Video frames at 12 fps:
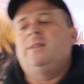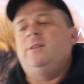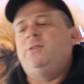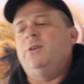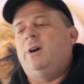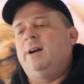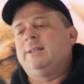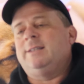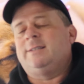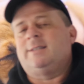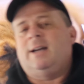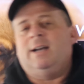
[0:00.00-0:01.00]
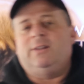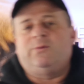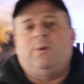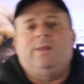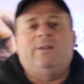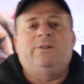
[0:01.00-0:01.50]
the dog decides
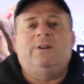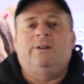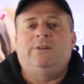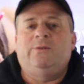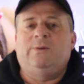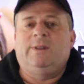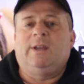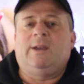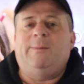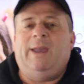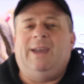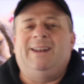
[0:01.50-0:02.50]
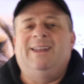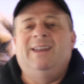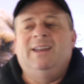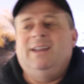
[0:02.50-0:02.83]
when they're done doing the command.